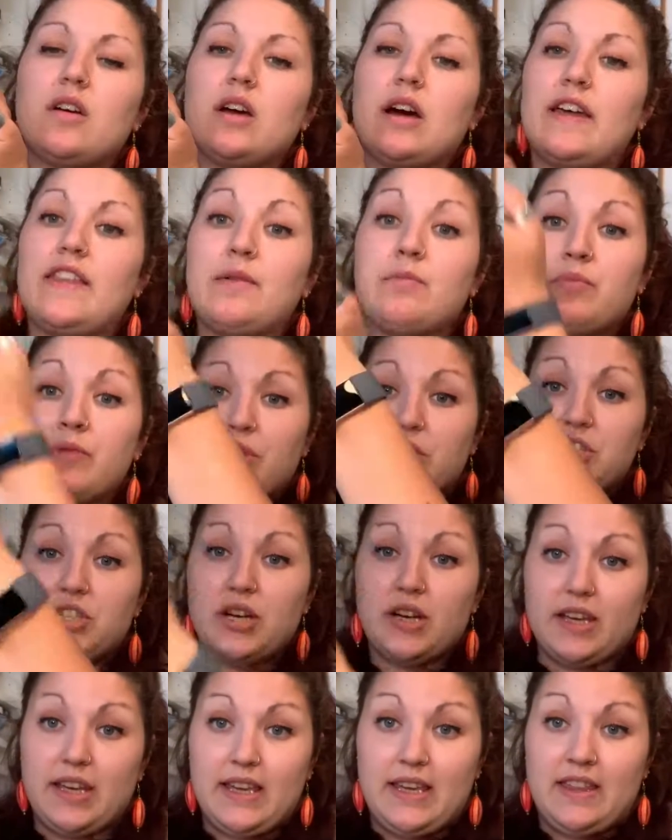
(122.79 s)
I then put the
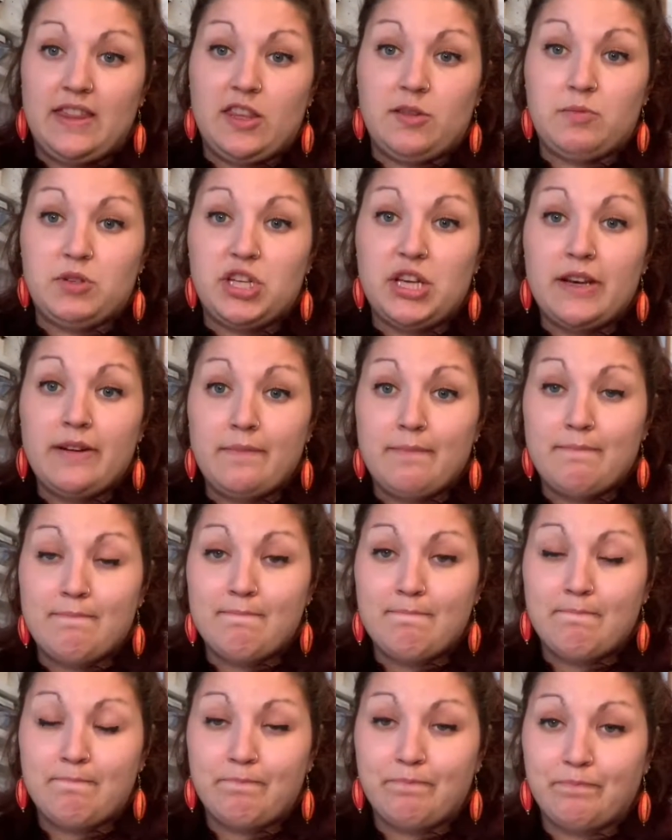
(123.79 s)
chuck in the machine,
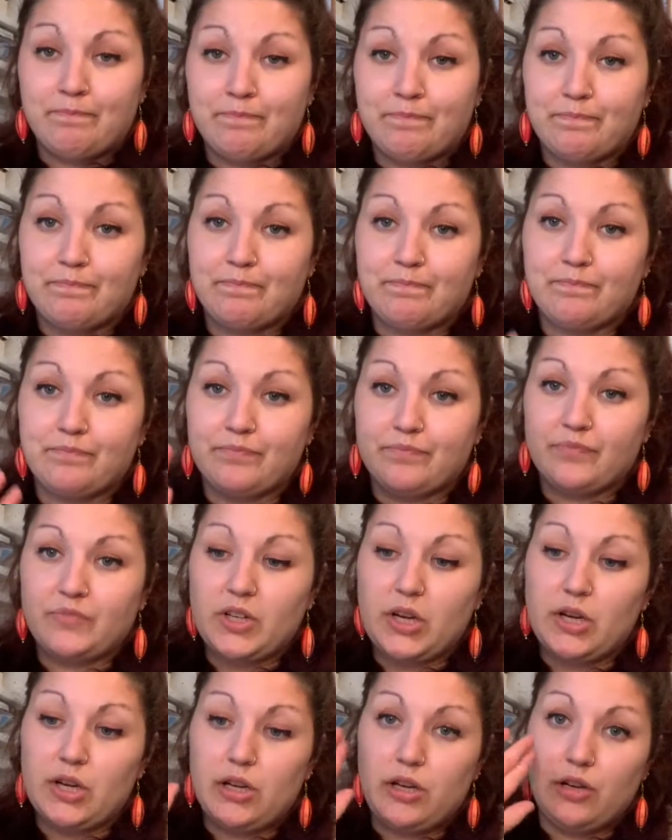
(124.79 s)

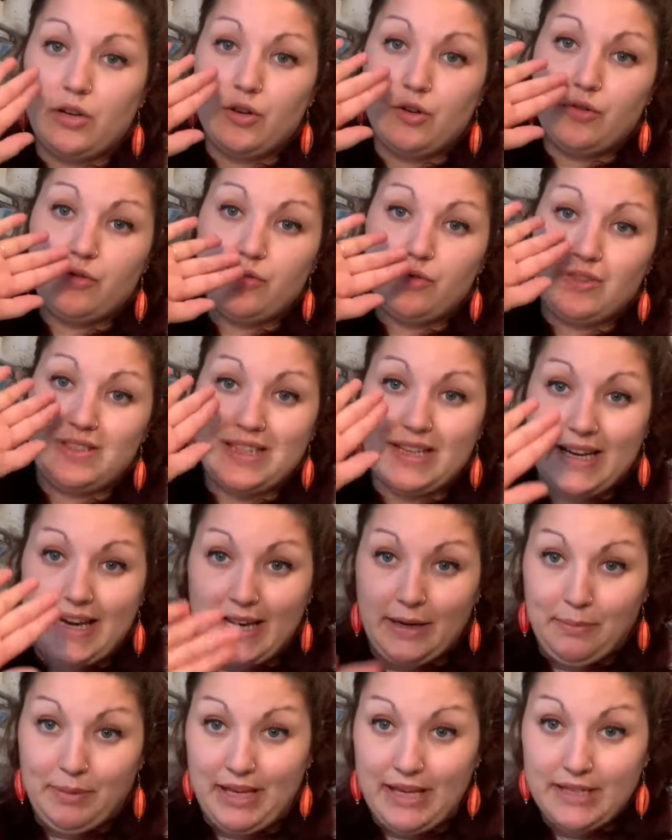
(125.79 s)
close the
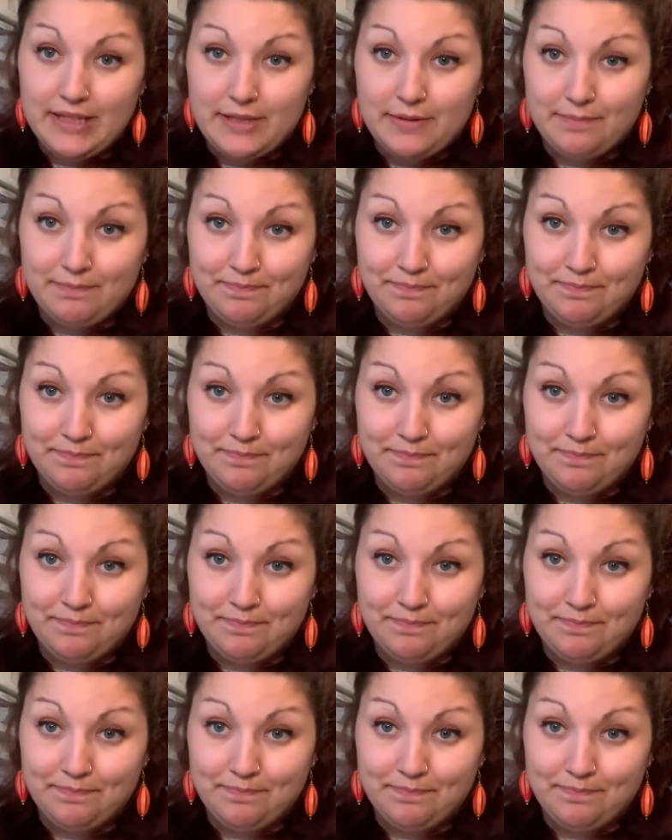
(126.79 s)
guide plate,